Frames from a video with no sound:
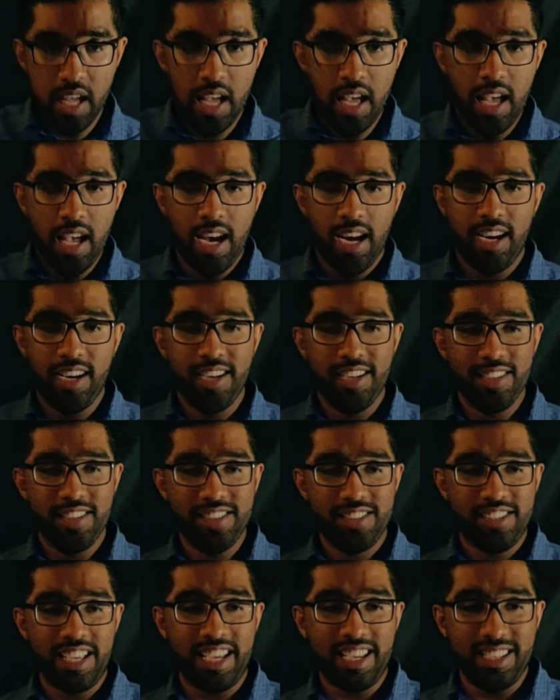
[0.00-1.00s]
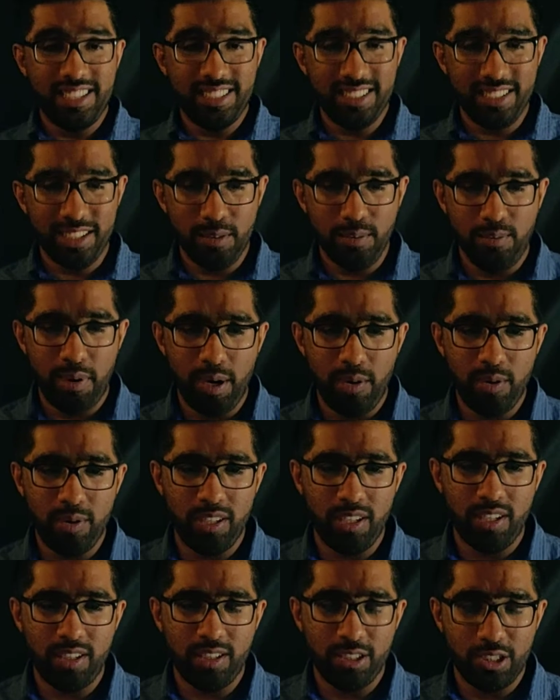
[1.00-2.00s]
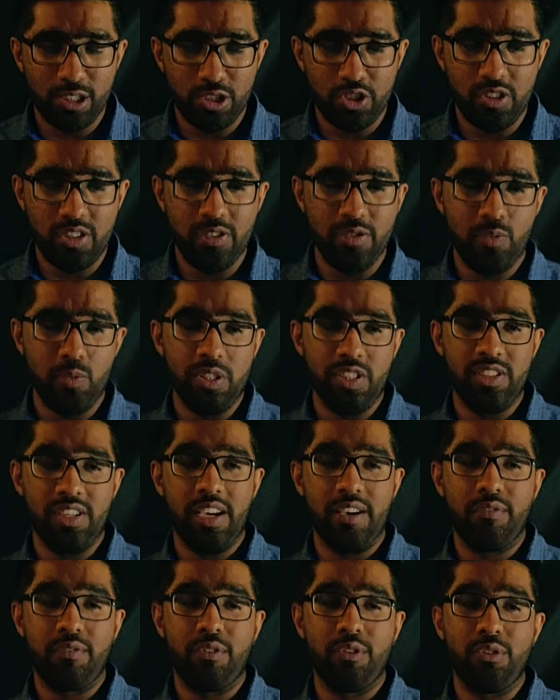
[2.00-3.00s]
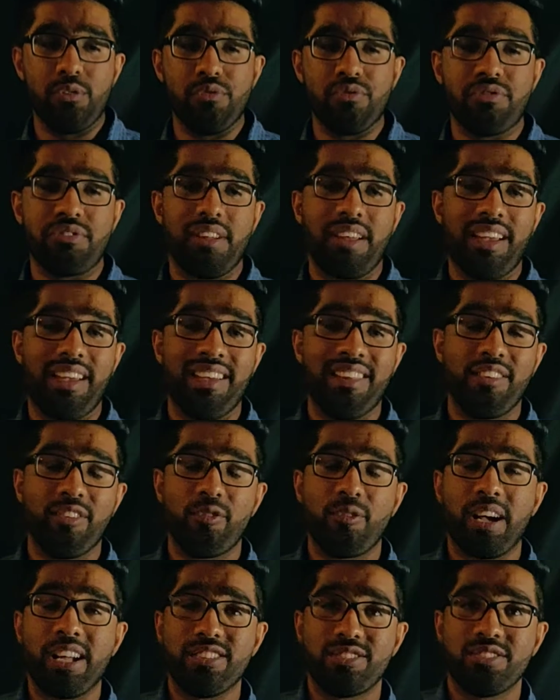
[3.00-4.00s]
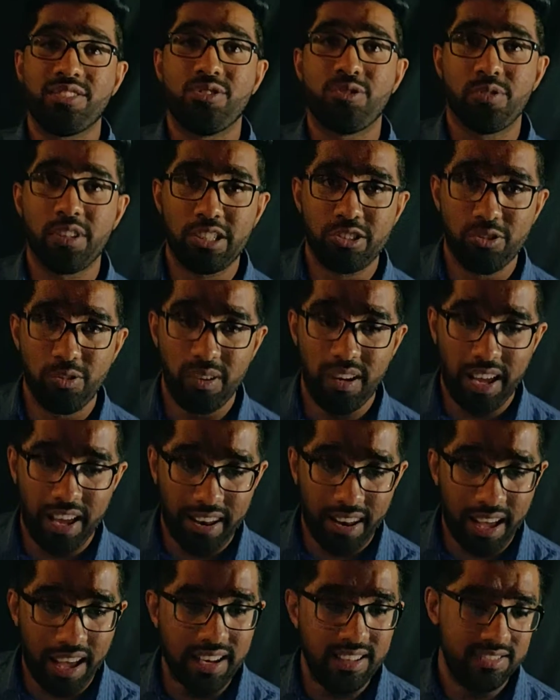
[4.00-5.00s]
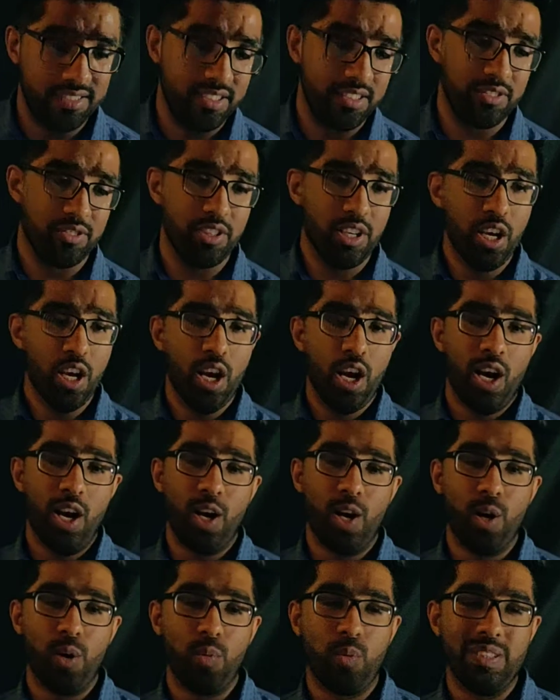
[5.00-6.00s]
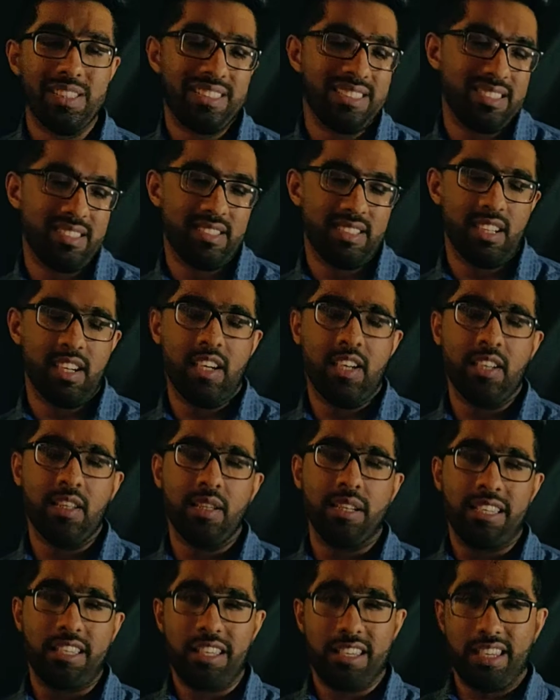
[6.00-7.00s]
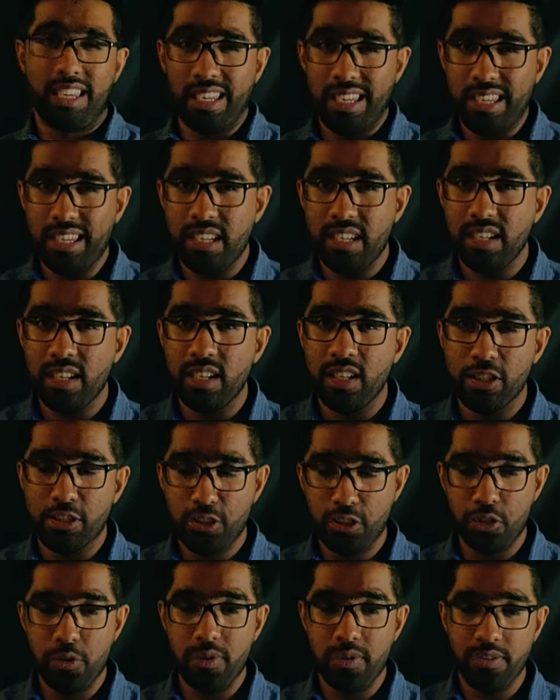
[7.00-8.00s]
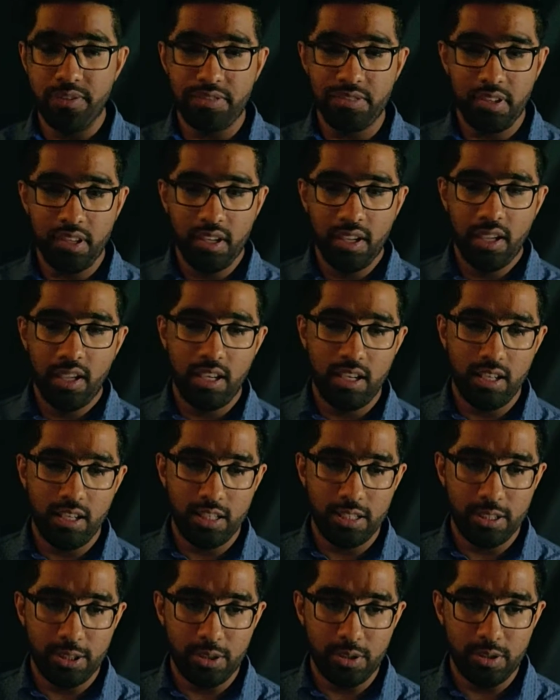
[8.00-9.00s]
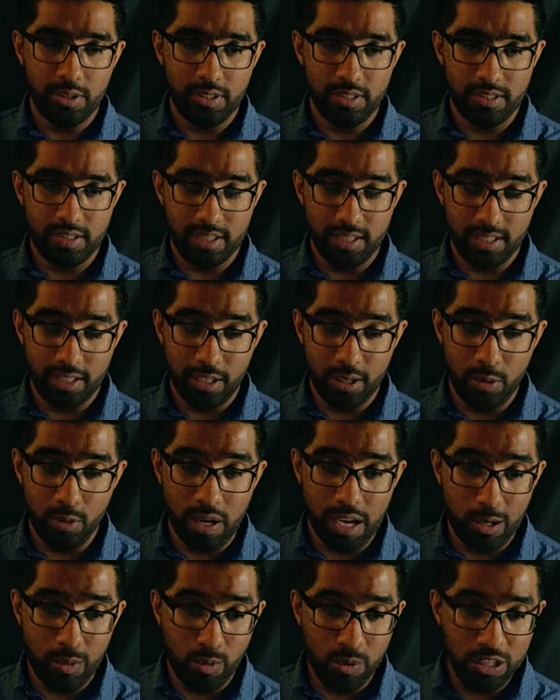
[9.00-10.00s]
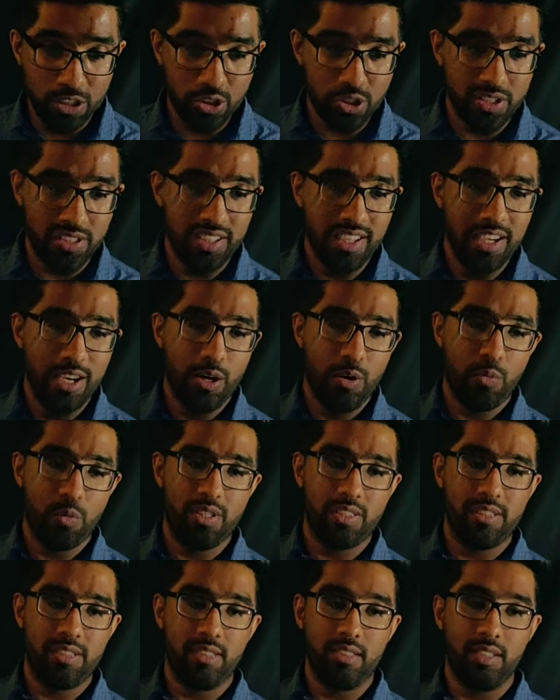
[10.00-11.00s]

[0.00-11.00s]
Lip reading: The second boundary conditions which I've used in transient structural analysis, which is the key to this evaluation, was